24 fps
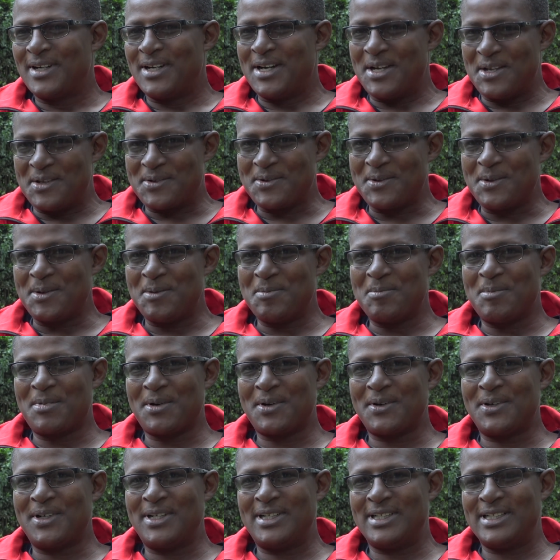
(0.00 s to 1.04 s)
And so he
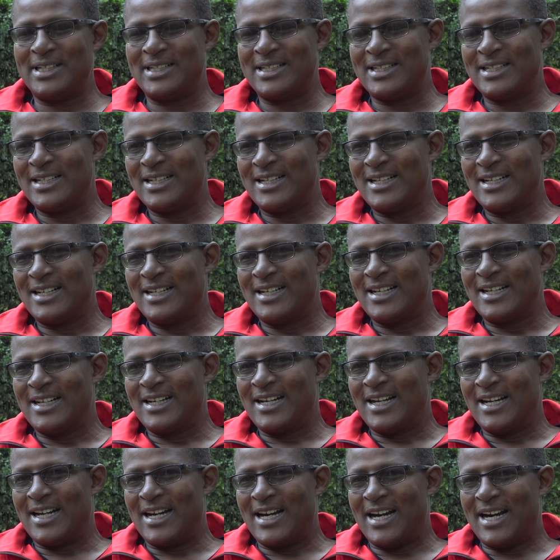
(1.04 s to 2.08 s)
brought it.
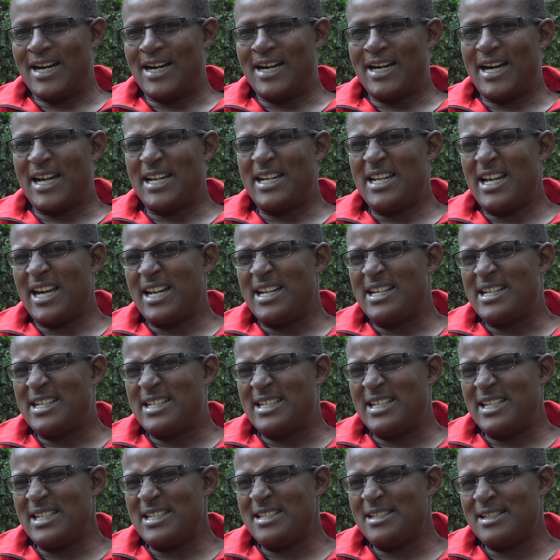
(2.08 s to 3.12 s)
I
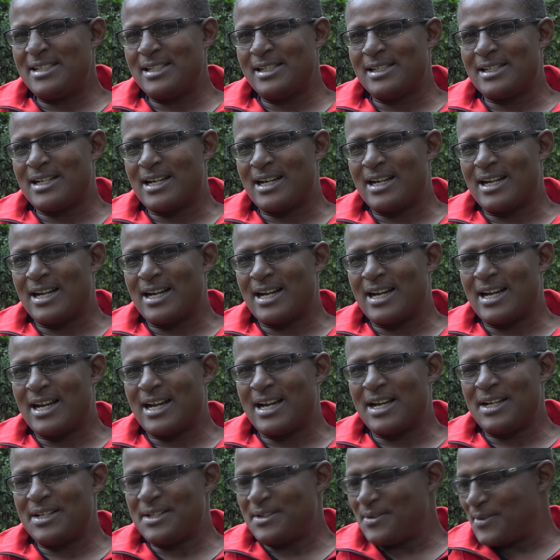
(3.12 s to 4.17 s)
tested
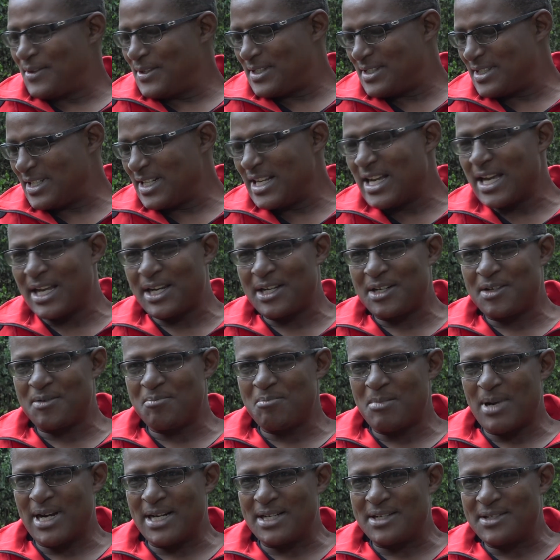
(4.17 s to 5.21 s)
the
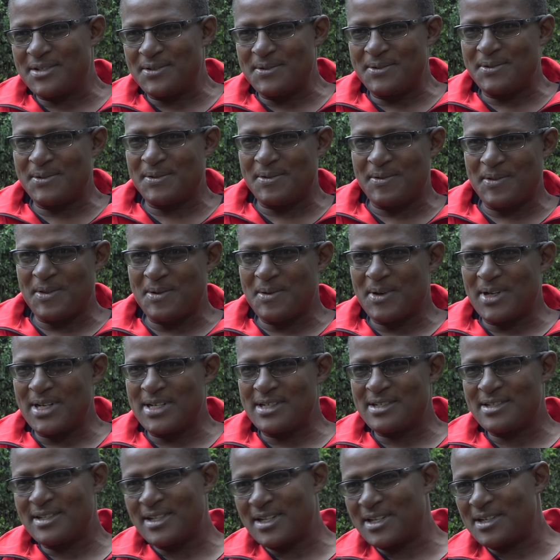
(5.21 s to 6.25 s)
cigarette butts, you know, the
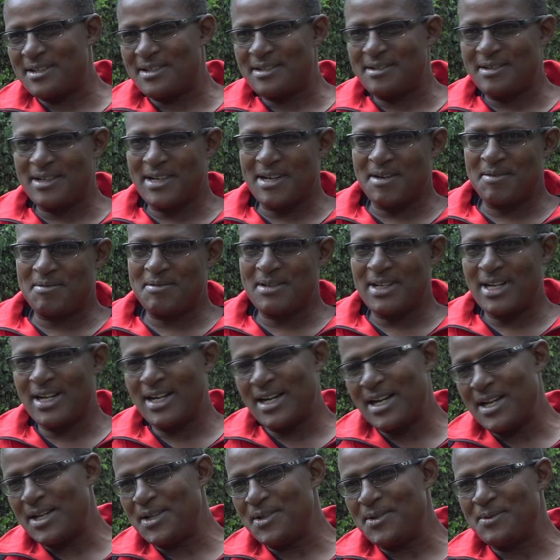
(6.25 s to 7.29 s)
ones that after a
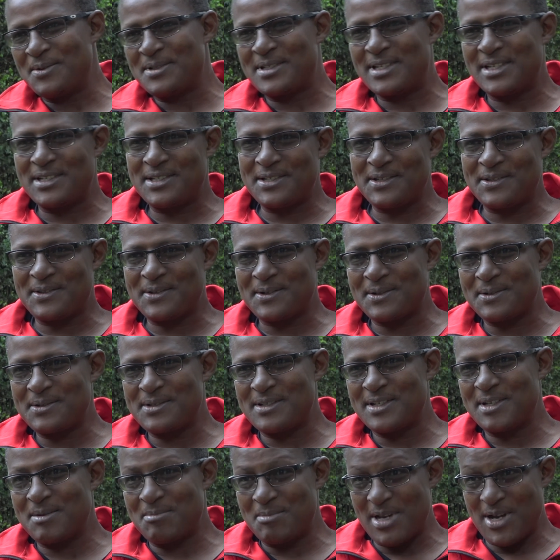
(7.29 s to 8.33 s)
guy uses, he
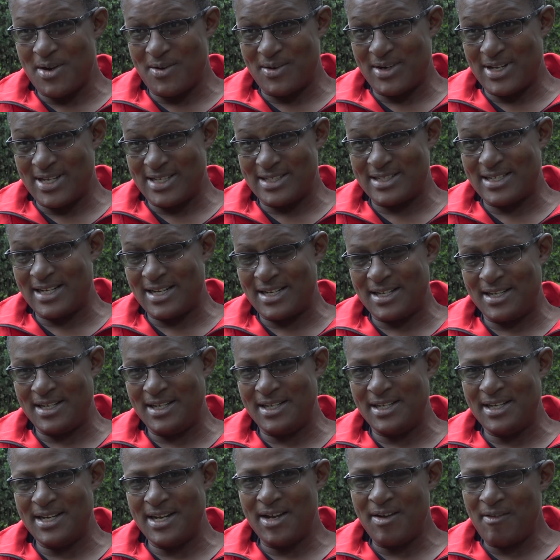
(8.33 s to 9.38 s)
throws them down as a
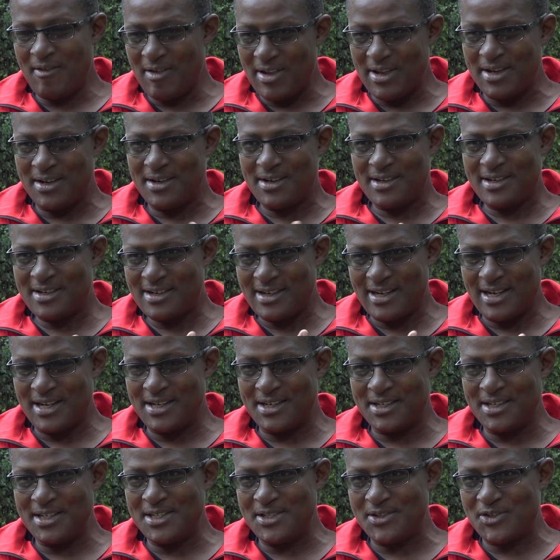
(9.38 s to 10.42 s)
kid. And I
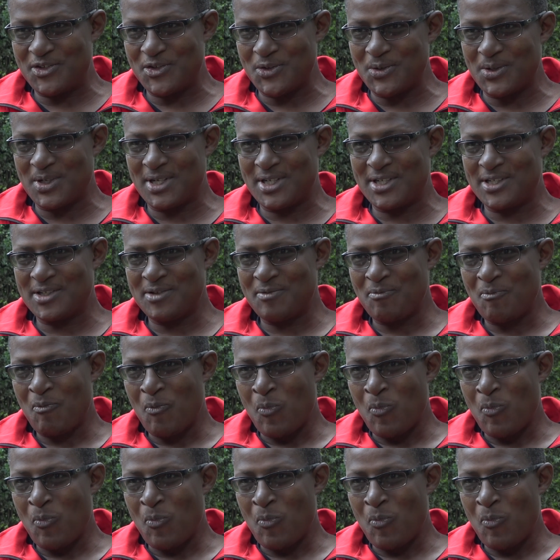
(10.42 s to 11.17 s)
really choked.